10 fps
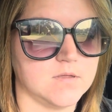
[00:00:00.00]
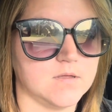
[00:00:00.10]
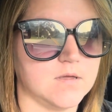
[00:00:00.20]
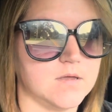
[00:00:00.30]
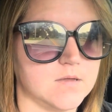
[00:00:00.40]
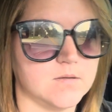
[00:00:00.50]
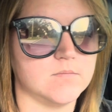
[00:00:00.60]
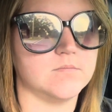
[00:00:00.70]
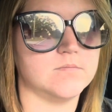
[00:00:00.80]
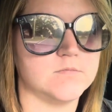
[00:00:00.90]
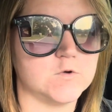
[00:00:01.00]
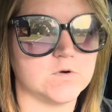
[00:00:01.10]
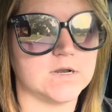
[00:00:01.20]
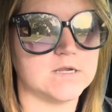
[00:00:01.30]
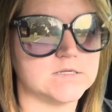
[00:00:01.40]
Um,
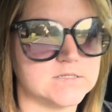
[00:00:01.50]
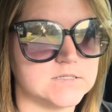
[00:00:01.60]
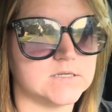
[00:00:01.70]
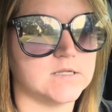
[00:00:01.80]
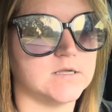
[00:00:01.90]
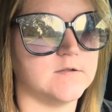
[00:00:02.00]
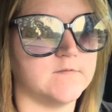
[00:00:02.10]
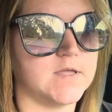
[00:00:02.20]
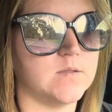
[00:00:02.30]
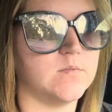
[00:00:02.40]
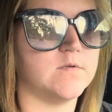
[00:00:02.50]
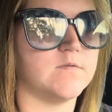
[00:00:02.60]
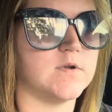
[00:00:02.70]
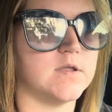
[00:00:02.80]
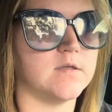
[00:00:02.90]
DoorDash is still unavailable
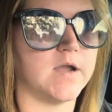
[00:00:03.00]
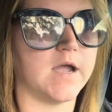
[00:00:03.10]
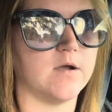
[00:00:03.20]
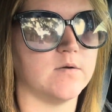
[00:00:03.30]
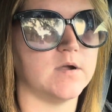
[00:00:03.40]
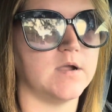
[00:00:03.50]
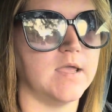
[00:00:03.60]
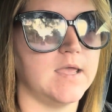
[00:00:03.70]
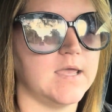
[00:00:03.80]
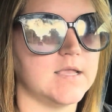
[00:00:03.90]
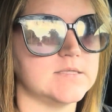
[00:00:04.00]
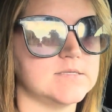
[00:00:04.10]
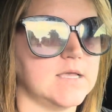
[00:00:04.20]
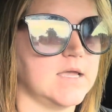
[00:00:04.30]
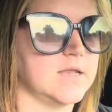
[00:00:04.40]
for another hour. It
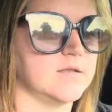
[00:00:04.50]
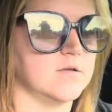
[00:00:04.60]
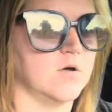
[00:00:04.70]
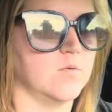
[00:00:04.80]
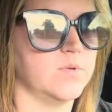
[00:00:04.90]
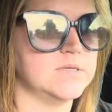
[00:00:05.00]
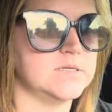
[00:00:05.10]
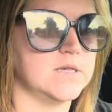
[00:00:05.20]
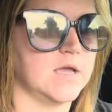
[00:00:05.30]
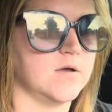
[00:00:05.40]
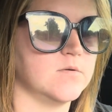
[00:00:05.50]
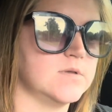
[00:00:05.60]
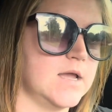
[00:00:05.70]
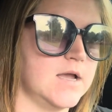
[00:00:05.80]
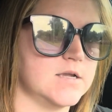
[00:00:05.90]
said, oh, busy now,
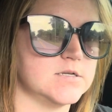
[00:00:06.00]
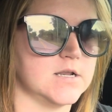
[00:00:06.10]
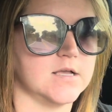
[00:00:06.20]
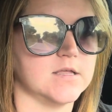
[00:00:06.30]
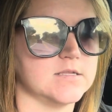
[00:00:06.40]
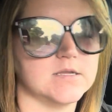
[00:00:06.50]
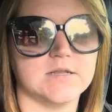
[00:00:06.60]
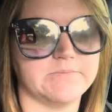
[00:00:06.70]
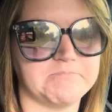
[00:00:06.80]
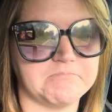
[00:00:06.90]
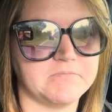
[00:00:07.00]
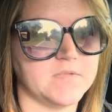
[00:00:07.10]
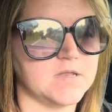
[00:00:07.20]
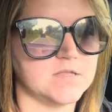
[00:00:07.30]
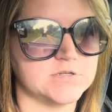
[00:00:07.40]
Dash, and I clicked it and
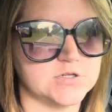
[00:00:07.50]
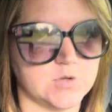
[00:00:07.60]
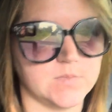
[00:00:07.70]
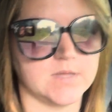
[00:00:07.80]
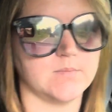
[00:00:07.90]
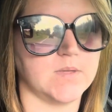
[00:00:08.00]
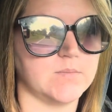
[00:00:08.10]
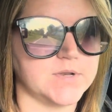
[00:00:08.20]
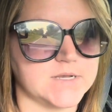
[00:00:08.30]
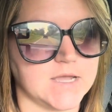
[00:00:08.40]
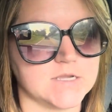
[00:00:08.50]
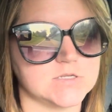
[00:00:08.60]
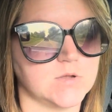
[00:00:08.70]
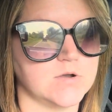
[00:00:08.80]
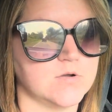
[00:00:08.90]
it doesn't show me I'm able to Dash,
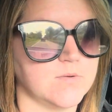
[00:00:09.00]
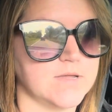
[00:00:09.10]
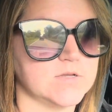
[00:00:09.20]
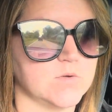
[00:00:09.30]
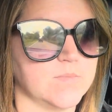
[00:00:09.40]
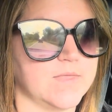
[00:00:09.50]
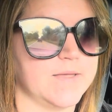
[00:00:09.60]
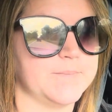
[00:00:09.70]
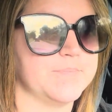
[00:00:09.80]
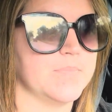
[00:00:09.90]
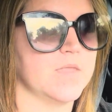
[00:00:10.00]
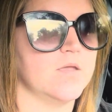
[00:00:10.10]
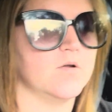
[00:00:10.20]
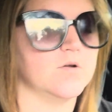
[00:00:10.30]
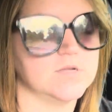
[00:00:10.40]
so I don't know why it told me that.
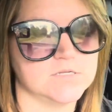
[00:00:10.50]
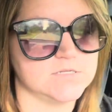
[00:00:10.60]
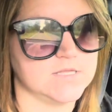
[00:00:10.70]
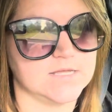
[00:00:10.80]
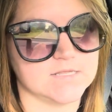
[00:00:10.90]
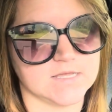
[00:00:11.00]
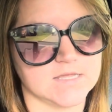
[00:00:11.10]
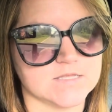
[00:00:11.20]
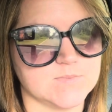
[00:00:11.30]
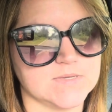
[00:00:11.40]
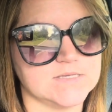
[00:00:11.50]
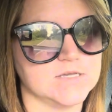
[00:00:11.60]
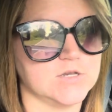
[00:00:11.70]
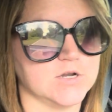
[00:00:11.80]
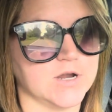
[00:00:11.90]
Or that, like, it's busy
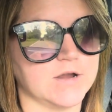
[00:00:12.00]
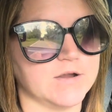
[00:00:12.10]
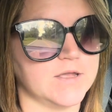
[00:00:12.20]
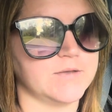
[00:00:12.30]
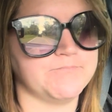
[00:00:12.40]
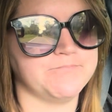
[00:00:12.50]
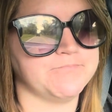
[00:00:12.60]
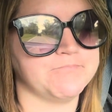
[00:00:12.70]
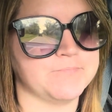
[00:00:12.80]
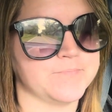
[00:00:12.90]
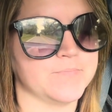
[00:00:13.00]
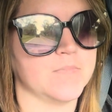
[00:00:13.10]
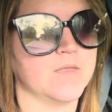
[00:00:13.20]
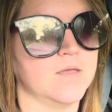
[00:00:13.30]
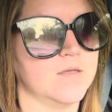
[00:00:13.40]
in your area.
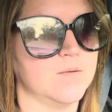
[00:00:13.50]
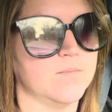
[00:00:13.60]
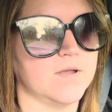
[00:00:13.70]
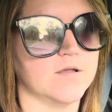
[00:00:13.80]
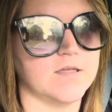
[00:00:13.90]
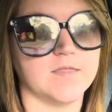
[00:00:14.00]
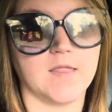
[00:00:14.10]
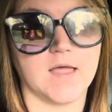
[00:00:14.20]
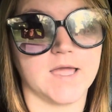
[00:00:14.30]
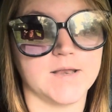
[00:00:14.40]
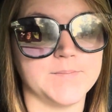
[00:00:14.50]
Apparently they lied.